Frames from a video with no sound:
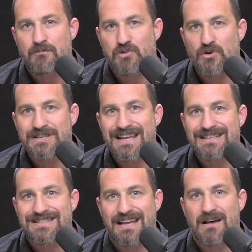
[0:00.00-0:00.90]

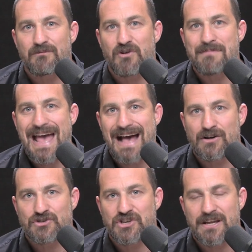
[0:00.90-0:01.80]
proteins that come from
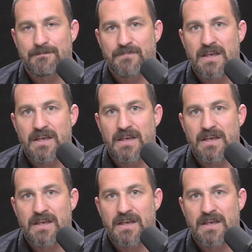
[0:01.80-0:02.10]
algae,